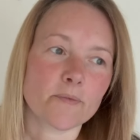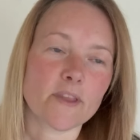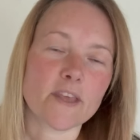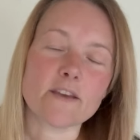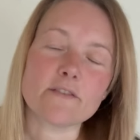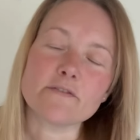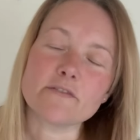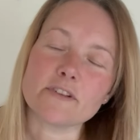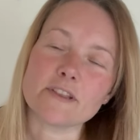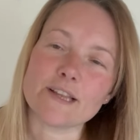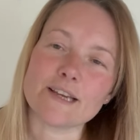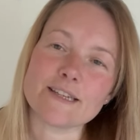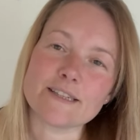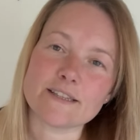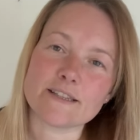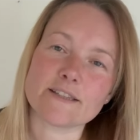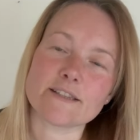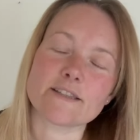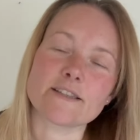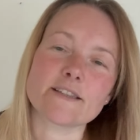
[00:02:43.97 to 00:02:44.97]

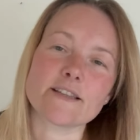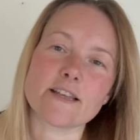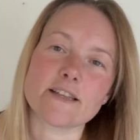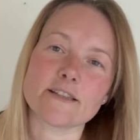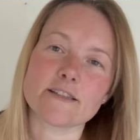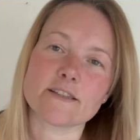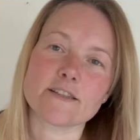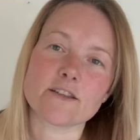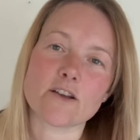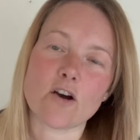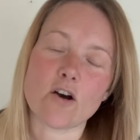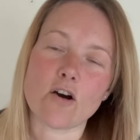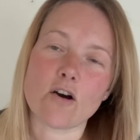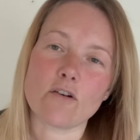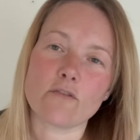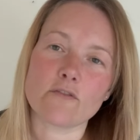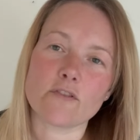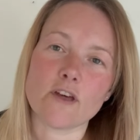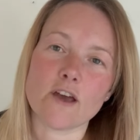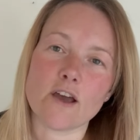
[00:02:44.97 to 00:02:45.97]
inflated sense
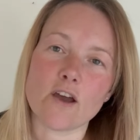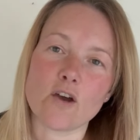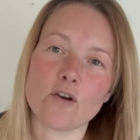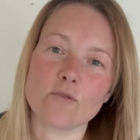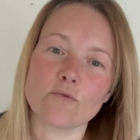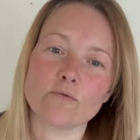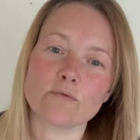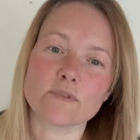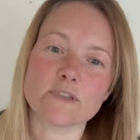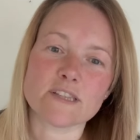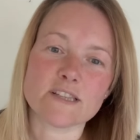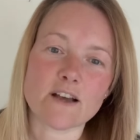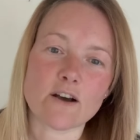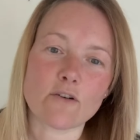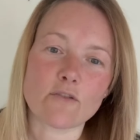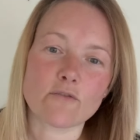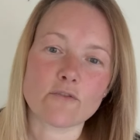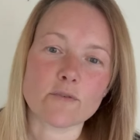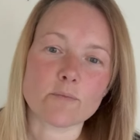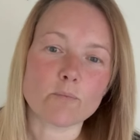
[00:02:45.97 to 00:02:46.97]
of their own
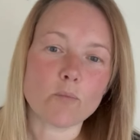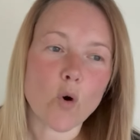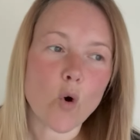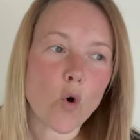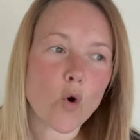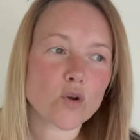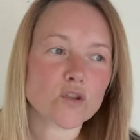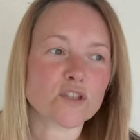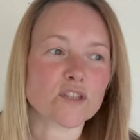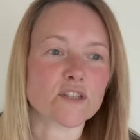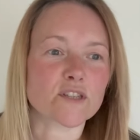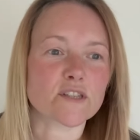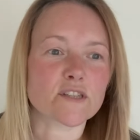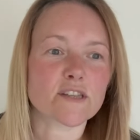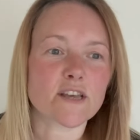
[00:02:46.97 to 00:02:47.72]
self-importance.